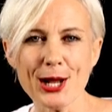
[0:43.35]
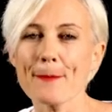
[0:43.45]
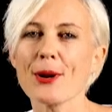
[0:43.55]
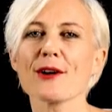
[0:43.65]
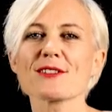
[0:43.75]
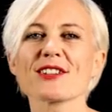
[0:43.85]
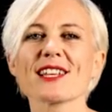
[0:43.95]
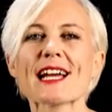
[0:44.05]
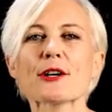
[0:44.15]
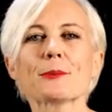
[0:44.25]
Pirates of the
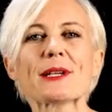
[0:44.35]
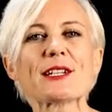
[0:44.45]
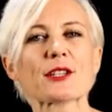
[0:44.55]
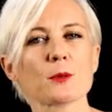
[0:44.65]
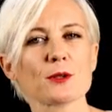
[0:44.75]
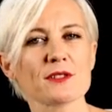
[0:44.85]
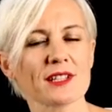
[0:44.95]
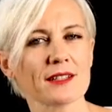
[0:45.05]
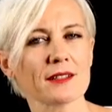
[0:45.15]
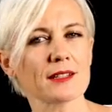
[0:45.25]
Caribbean at the World's
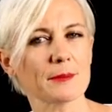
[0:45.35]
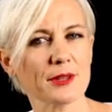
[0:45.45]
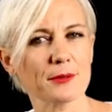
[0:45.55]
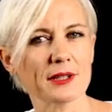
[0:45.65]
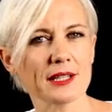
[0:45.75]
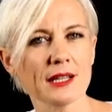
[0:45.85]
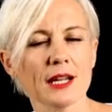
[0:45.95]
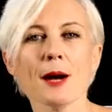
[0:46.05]
End at number 3,